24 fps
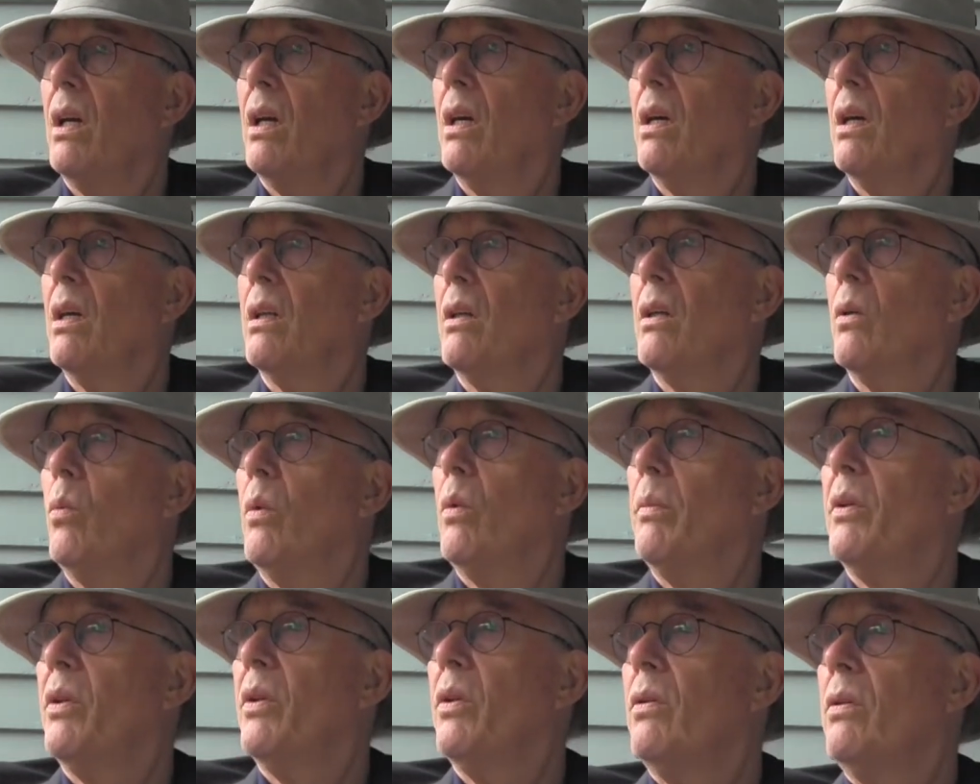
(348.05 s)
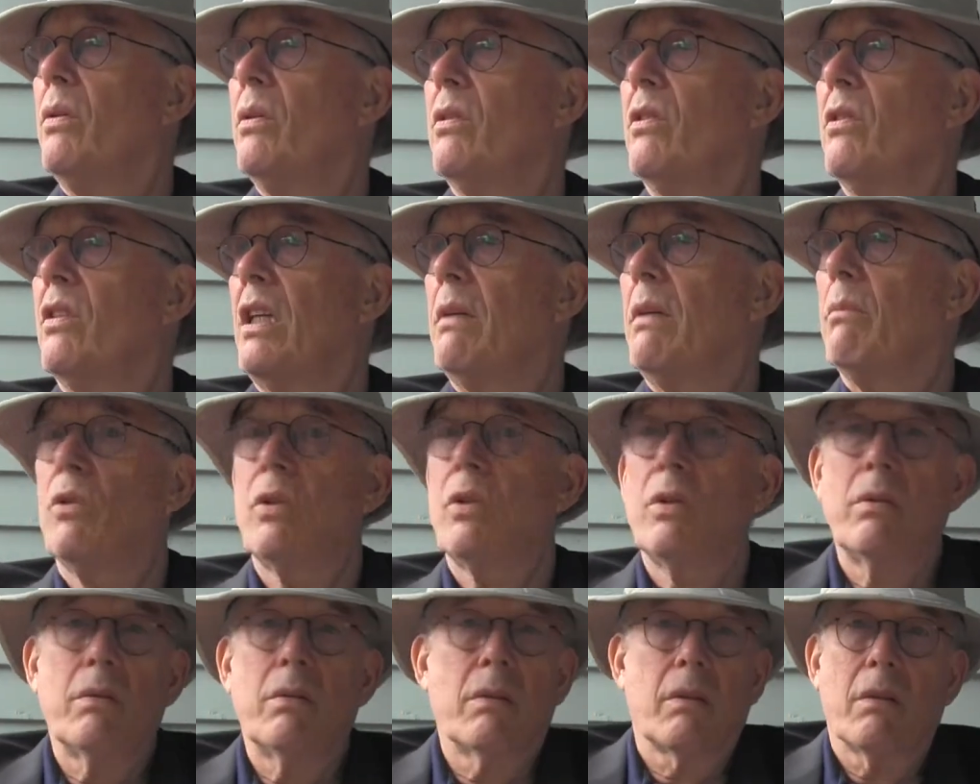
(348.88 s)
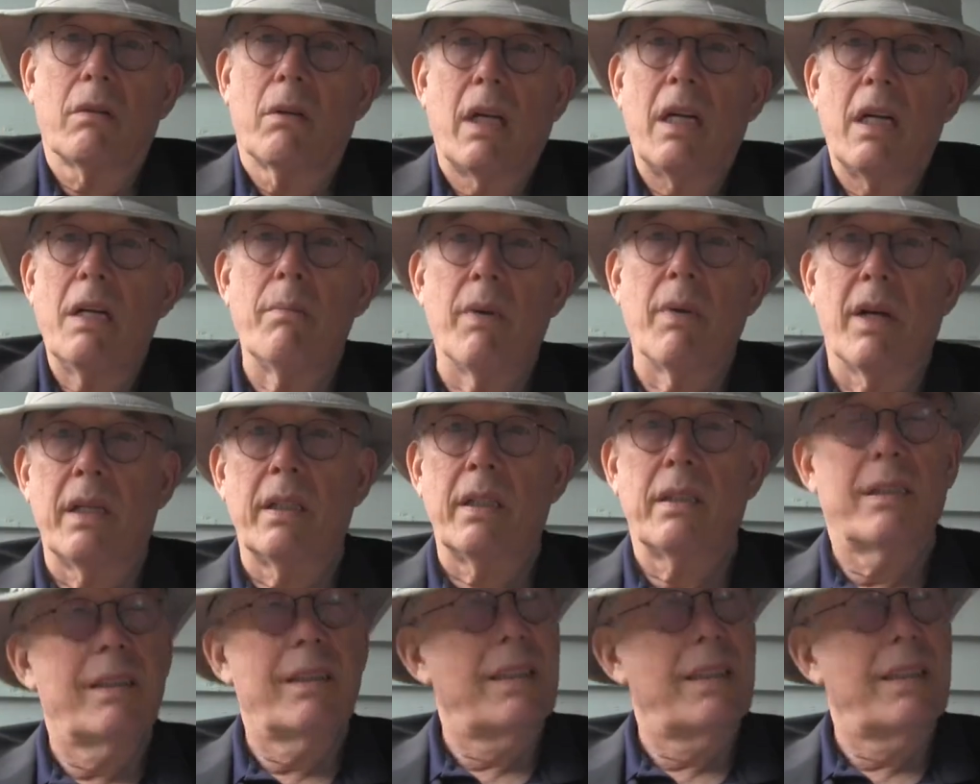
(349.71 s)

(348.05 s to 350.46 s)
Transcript: uh, the women who you send them to or anybody to